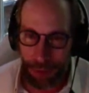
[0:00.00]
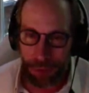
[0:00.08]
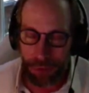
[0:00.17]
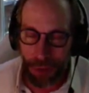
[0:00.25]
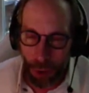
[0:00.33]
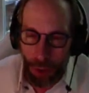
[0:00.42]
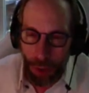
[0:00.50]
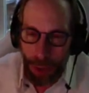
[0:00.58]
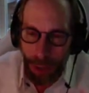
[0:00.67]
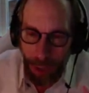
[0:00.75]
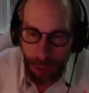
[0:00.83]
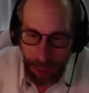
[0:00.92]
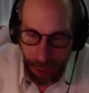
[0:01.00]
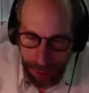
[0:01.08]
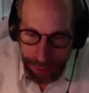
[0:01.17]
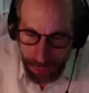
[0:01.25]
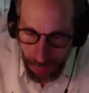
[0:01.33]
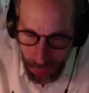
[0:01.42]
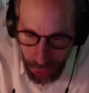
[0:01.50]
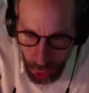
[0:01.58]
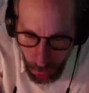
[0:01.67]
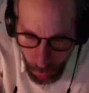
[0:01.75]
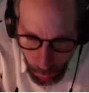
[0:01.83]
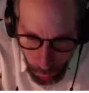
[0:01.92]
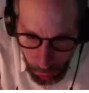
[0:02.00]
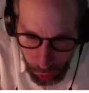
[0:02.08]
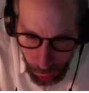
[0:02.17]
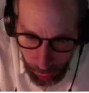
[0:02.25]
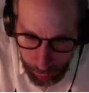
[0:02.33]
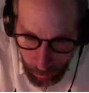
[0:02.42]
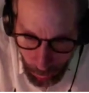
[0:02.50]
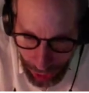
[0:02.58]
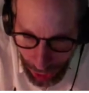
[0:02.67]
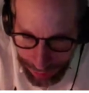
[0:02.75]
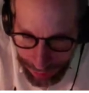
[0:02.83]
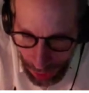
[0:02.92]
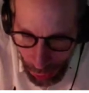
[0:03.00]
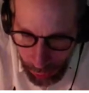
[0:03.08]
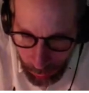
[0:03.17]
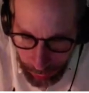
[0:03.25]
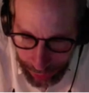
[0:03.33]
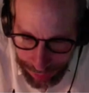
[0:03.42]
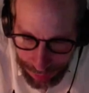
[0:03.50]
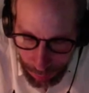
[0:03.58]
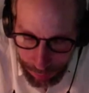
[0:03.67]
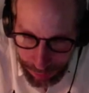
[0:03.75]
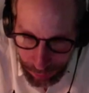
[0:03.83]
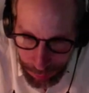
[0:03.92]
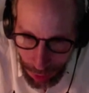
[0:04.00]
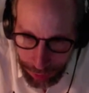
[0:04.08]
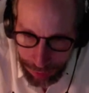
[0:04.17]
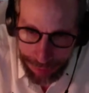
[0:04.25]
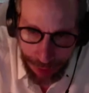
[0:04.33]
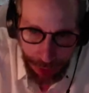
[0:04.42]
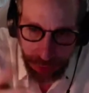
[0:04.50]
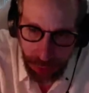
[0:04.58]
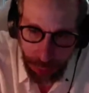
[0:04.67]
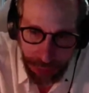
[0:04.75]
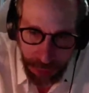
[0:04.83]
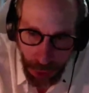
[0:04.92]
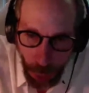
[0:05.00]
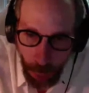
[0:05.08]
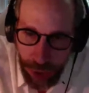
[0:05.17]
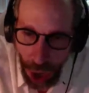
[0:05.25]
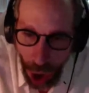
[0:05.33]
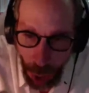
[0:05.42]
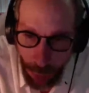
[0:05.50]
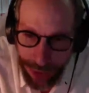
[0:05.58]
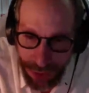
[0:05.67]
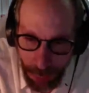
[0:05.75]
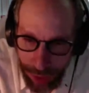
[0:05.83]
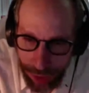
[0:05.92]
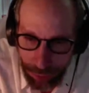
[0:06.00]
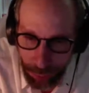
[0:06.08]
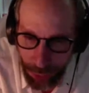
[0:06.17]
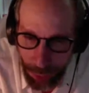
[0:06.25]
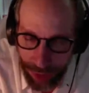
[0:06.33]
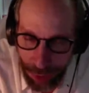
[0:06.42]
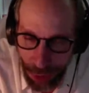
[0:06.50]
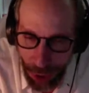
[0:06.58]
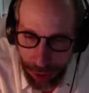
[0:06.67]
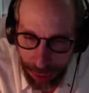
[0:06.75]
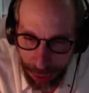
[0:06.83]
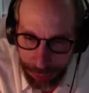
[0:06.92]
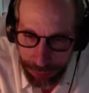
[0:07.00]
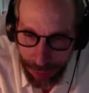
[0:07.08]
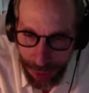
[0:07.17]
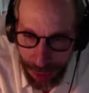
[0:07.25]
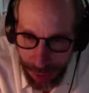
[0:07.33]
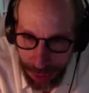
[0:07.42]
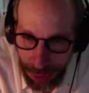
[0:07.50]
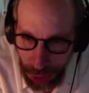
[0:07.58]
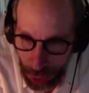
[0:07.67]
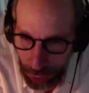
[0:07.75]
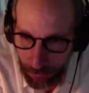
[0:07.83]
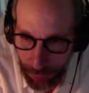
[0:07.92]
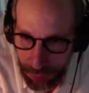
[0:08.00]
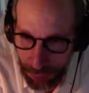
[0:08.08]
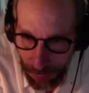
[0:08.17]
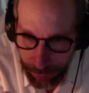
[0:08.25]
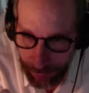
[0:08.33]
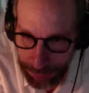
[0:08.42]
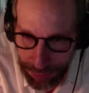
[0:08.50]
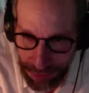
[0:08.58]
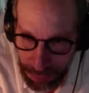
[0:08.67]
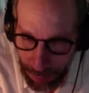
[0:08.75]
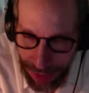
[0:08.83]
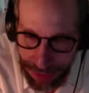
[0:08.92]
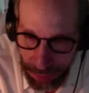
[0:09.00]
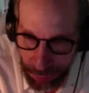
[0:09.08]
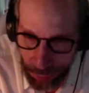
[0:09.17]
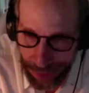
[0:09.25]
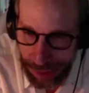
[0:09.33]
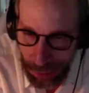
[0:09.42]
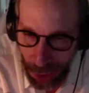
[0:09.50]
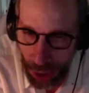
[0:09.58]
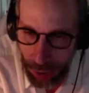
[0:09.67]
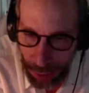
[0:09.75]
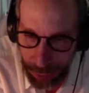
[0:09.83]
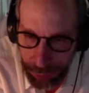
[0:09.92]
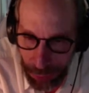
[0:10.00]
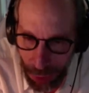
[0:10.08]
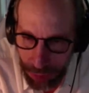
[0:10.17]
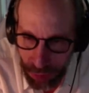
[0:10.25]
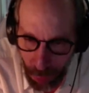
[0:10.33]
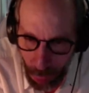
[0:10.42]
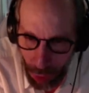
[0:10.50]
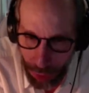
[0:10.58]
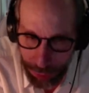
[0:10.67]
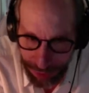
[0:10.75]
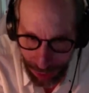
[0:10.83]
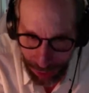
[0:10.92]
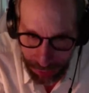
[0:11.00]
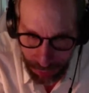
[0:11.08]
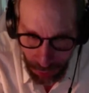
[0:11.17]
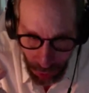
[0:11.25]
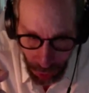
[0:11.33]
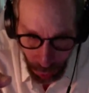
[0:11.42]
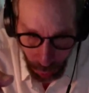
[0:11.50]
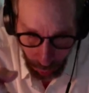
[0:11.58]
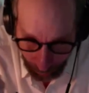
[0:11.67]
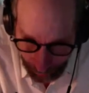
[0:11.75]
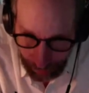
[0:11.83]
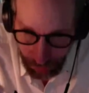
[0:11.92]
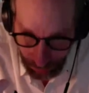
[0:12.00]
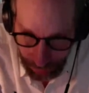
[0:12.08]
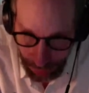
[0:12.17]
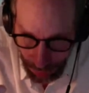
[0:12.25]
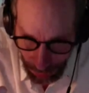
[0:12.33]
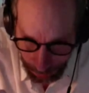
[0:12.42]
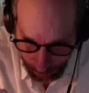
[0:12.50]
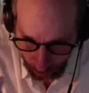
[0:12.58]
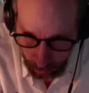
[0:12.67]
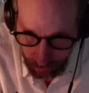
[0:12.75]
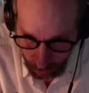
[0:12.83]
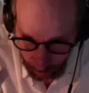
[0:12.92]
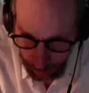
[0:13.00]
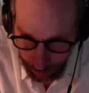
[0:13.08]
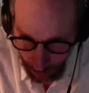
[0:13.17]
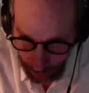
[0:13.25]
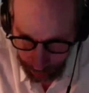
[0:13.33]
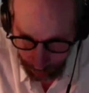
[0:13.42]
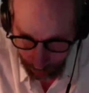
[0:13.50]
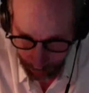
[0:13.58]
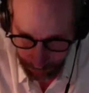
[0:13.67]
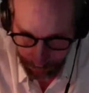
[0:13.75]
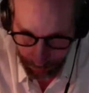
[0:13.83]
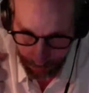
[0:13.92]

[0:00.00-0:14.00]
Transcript: So it's you, you if you ask how can we get something from nothing, the answer is we always will if we wait long enough. In a universe of empty space, if we wait long enough, the laws of quantum mechanics will eventually produce real particles.